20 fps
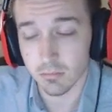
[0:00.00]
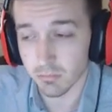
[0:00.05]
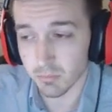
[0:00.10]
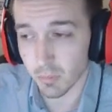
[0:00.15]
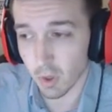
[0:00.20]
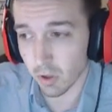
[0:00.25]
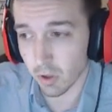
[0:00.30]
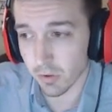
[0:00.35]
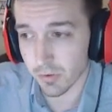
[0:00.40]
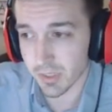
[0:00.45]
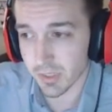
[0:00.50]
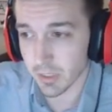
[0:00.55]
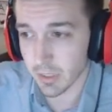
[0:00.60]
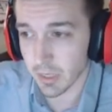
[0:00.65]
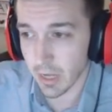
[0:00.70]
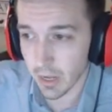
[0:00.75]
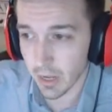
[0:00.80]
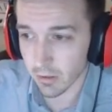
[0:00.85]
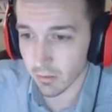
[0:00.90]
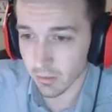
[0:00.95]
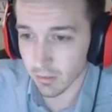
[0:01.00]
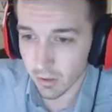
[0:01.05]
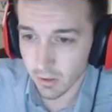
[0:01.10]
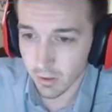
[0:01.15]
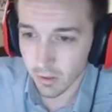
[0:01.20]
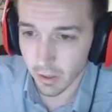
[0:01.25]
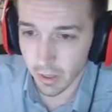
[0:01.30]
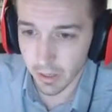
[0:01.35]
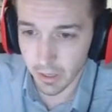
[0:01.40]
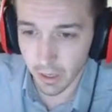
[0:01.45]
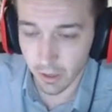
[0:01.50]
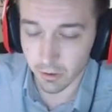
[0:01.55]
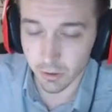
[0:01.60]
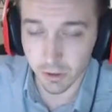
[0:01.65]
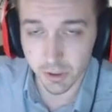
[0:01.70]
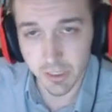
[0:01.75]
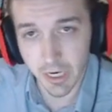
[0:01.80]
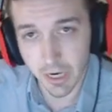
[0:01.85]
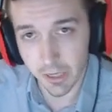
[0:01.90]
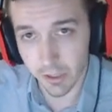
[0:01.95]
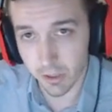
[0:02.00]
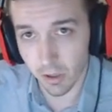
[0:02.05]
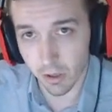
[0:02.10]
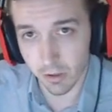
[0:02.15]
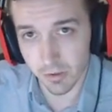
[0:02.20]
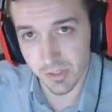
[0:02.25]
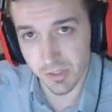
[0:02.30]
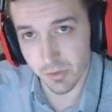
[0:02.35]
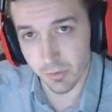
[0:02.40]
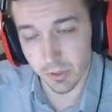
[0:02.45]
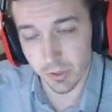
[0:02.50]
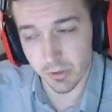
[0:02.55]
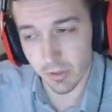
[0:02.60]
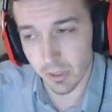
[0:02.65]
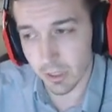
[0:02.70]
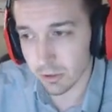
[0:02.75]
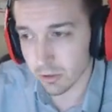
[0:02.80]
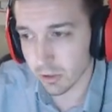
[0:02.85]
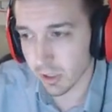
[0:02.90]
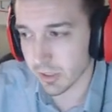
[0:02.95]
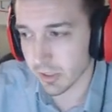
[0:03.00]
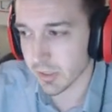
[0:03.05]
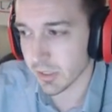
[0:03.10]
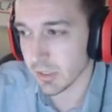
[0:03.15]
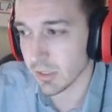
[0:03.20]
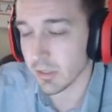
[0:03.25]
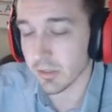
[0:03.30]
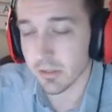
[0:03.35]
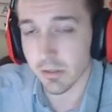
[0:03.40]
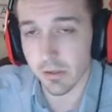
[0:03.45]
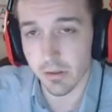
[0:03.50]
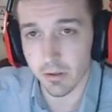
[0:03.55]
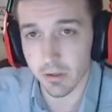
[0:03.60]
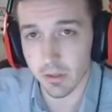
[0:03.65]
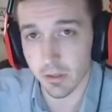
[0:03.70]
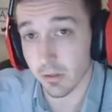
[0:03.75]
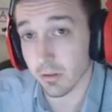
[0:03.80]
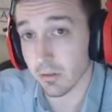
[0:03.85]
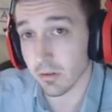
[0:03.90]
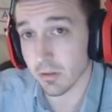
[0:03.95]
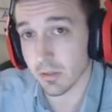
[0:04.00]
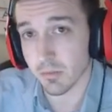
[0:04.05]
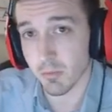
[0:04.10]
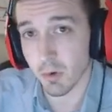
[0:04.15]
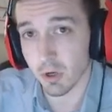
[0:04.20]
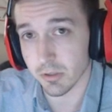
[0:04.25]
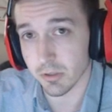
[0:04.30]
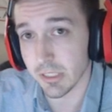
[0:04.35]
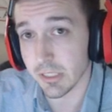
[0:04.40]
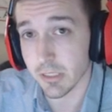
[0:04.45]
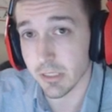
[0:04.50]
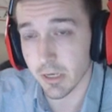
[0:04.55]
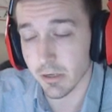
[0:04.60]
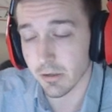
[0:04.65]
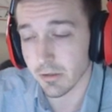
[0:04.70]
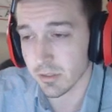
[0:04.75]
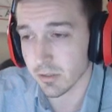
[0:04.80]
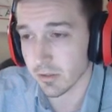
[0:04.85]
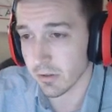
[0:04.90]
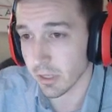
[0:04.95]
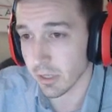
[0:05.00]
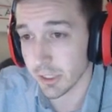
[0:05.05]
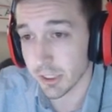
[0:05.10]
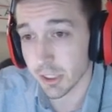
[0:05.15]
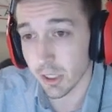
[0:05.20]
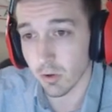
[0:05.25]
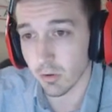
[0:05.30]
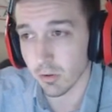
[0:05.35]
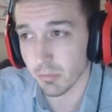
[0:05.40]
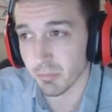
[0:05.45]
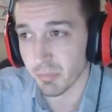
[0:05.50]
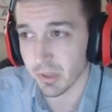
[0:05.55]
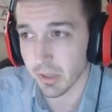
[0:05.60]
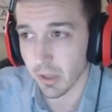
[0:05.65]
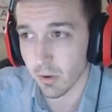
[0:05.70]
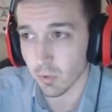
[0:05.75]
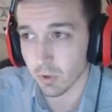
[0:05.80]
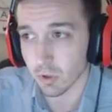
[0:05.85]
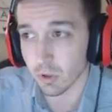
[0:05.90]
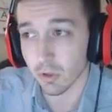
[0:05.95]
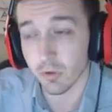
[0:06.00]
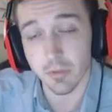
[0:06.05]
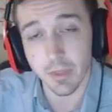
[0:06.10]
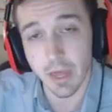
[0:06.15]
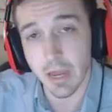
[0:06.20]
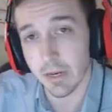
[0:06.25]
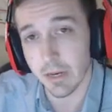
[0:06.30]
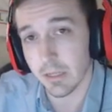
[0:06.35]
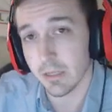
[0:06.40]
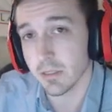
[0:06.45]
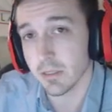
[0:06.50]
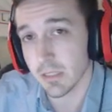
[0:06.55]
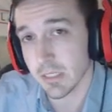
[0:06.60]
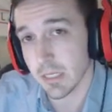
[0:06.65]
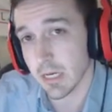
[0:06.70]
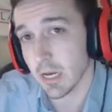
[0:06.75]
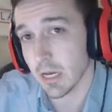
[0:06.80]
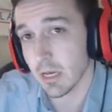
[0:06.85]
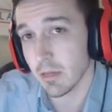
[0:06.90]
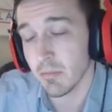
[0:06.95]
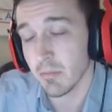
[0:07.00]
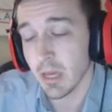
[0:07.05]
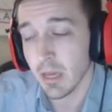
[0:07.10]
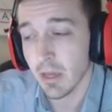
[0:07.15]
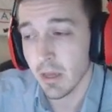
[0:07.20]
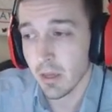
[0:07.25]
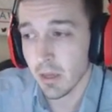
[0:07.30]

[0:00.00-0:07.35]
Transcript: Ball goes in net, and now you're just adding cars to it. The intricacies and the, the small details, they don't, but they will learn that in time.